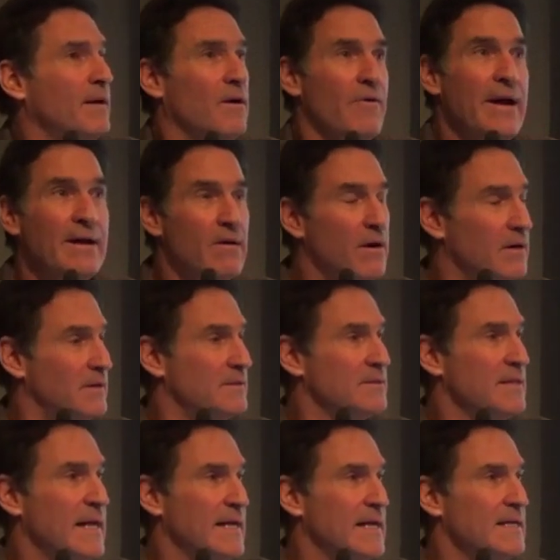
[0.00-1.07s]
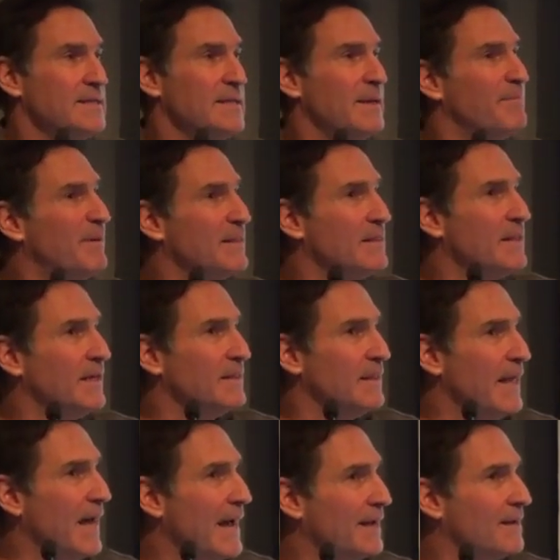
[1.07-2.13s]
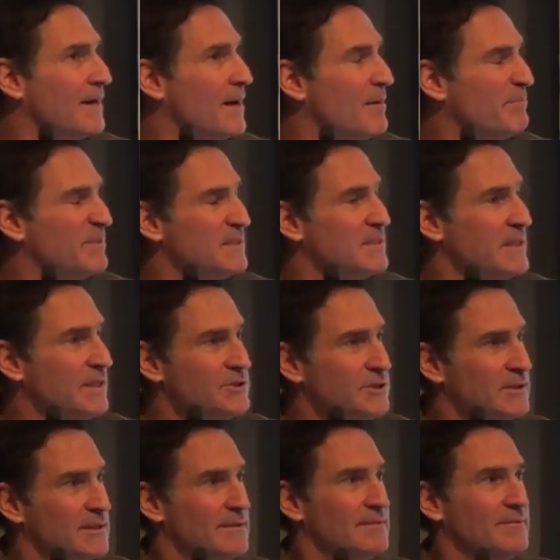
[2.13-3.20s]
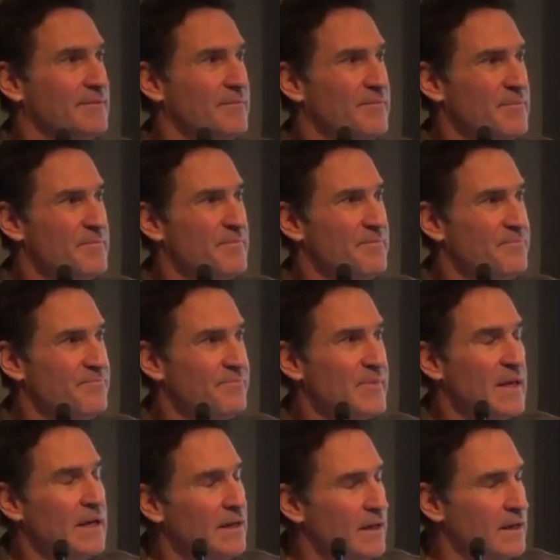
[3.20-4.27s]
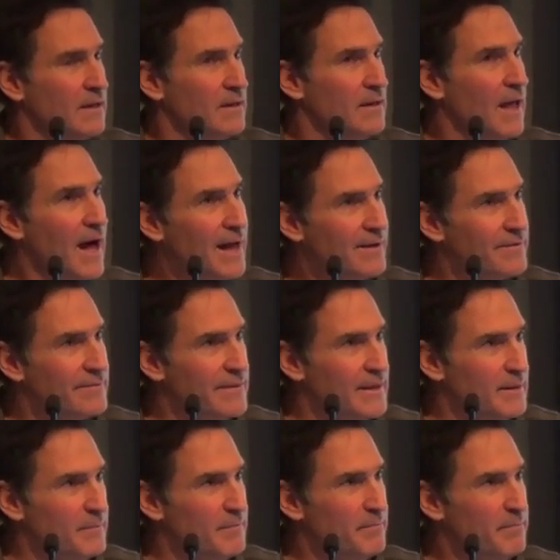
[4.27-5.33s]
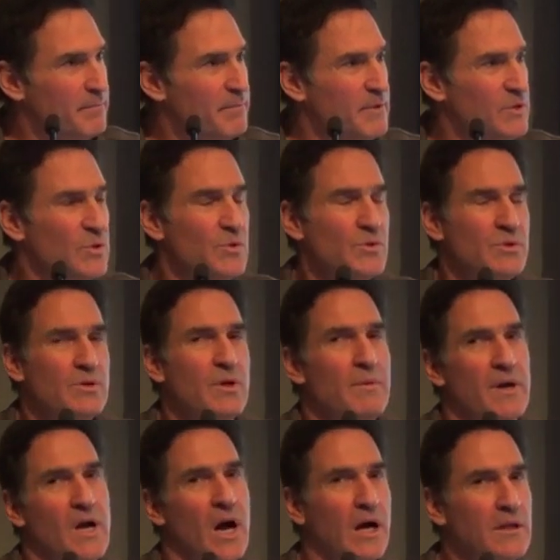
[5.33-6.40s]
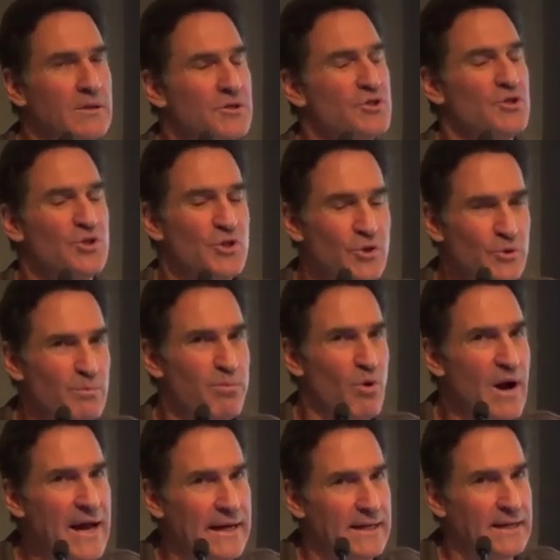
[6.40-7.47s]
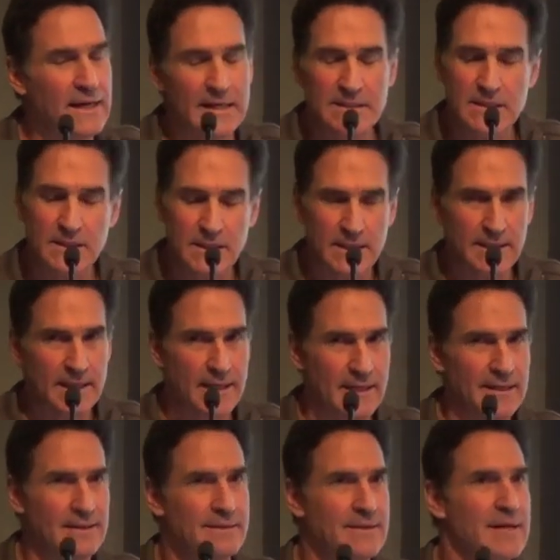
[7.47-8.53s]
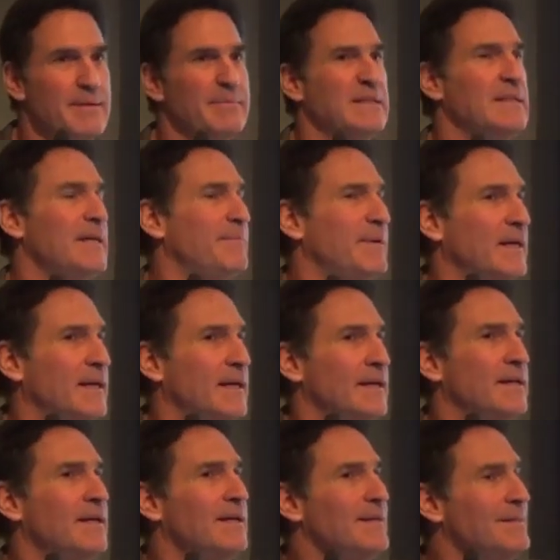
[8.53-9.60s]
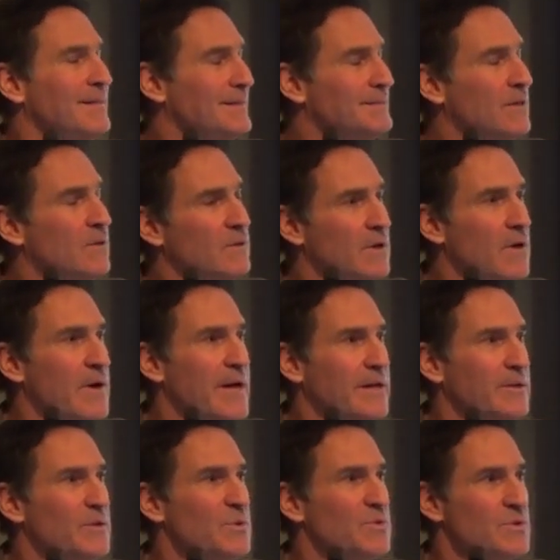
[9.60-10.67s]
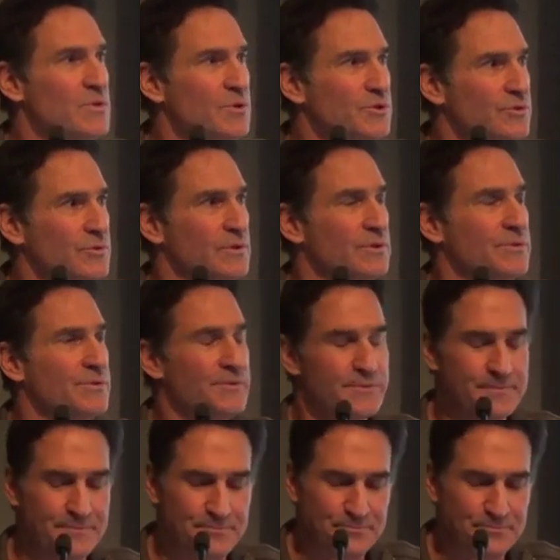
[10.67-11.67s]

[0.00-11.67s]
great artists, like I say, but they lack composition. And a lot of them use colors too bright. I see that time and time again. They don't know how to use neutrals.